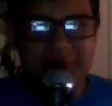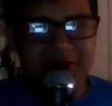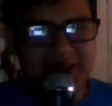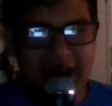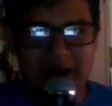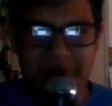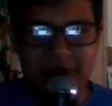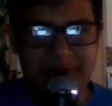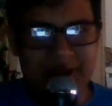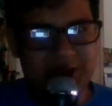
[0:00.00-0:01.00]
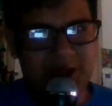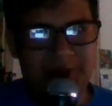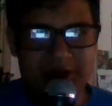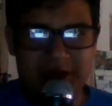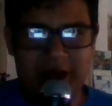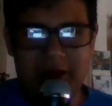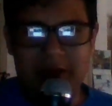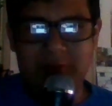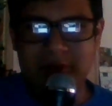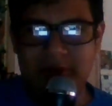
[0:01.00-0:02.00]
was kind of pretty basic, but
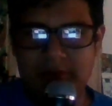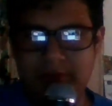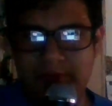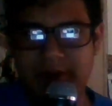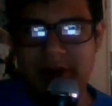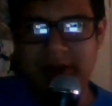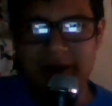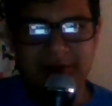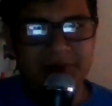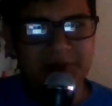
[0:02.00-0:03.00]
then but